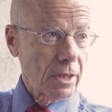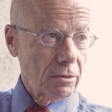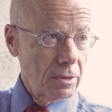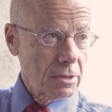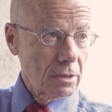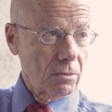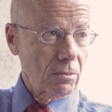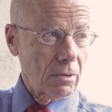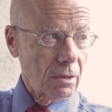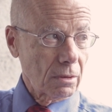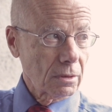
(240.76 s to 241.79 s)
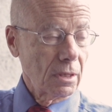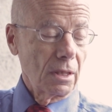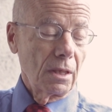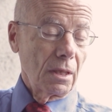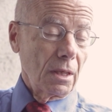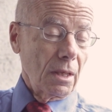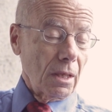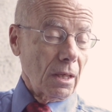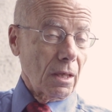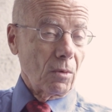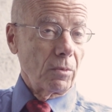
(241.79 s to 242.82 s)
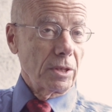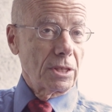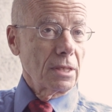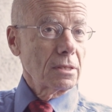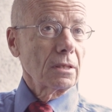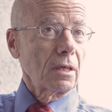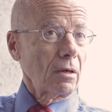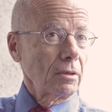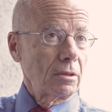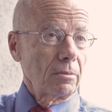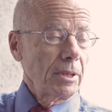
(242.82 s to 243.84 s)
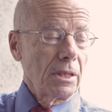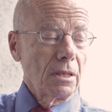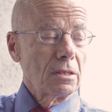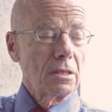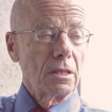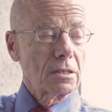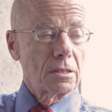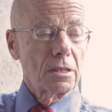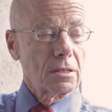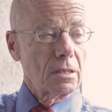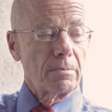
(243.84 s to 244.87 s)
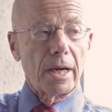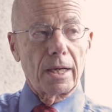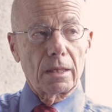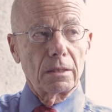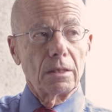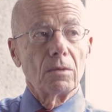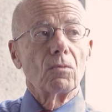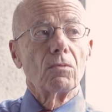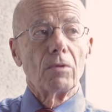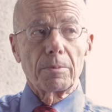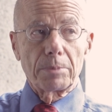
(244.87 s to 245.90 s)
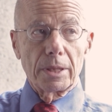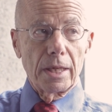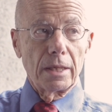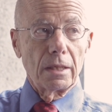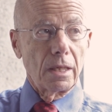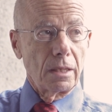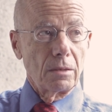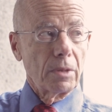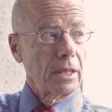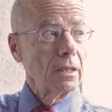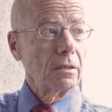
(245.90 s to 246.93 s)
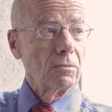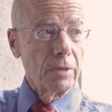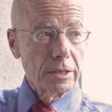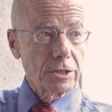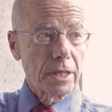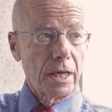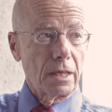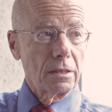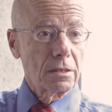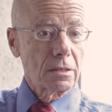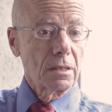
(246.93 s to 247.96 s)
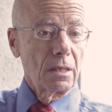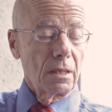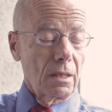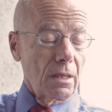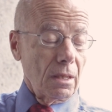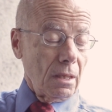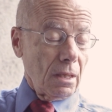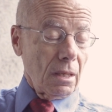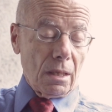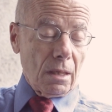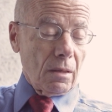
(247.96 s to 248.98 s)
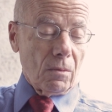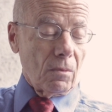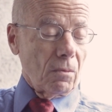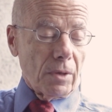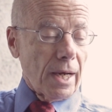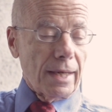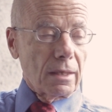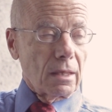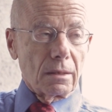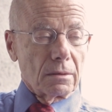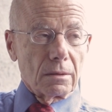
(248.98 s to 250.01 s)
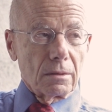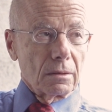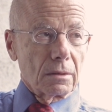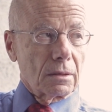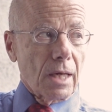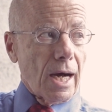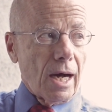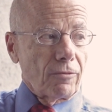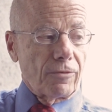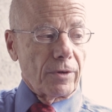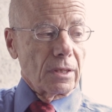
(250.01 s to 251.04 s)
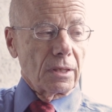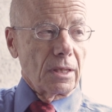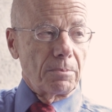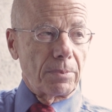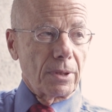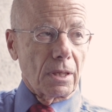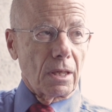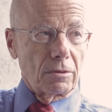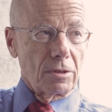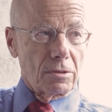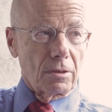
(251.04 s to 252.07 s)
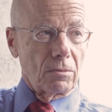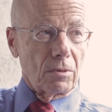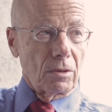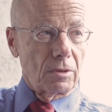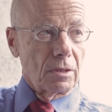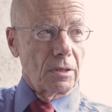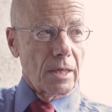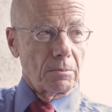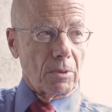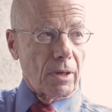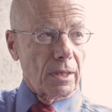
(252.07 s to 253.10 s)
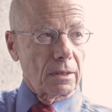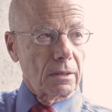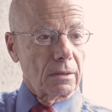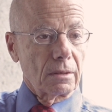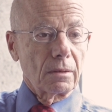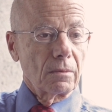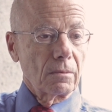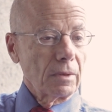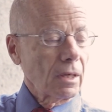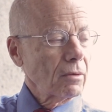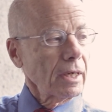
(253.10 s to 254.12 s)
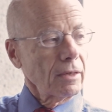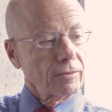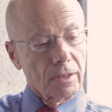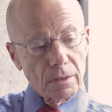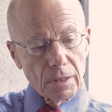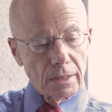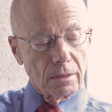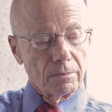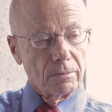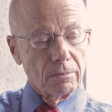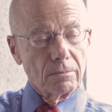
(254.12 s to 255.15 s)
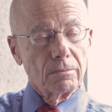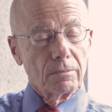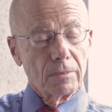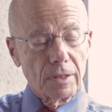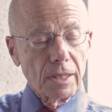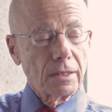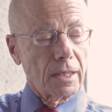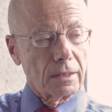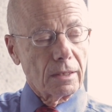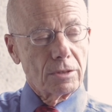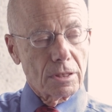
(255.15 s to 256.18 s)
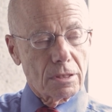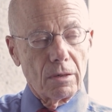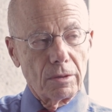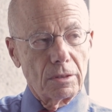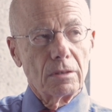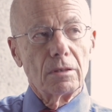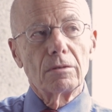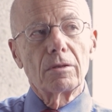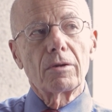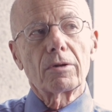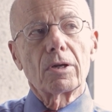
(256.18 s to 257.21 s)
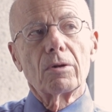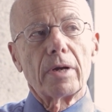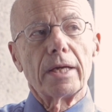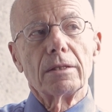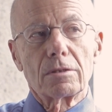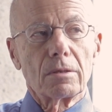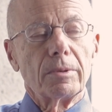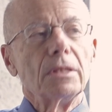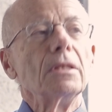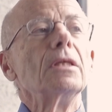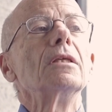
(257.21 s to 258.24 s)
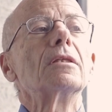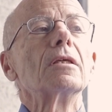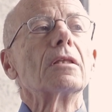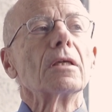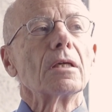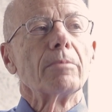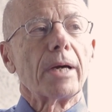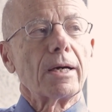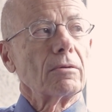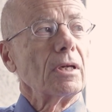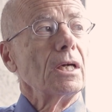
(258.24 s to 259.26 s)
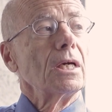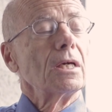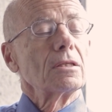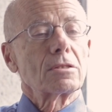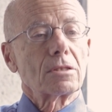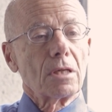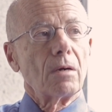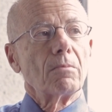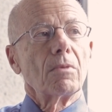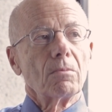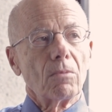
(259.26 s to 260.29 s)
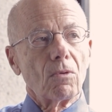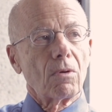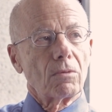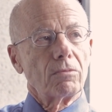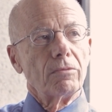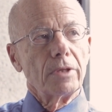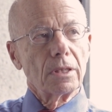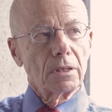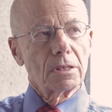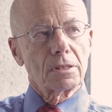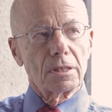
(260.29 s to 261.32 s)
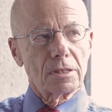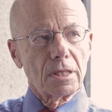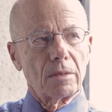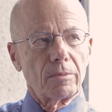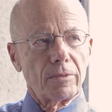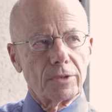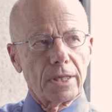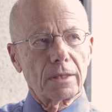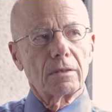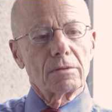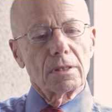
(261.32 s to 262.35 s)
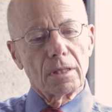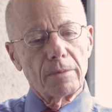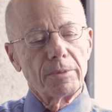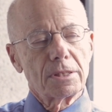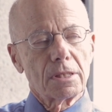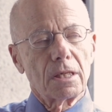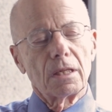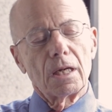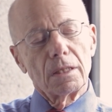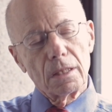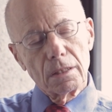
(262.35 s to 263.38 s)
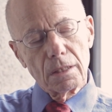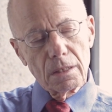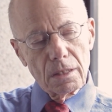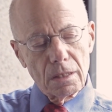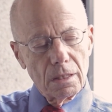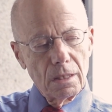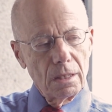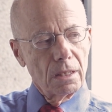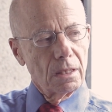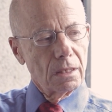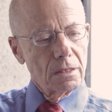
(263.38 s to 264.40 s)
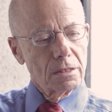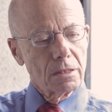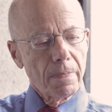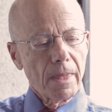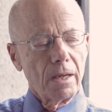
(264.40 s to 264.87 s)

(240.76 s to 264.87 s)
countries in the world, which isn't going to be easy to systematically replicate in any way. In which case, we're not going to confidently put countries on the road to Denmark. We don't have to let them think that they're just going to deteriorate. So we need to think about some more realistic set of objectives. And let me say that I think the key is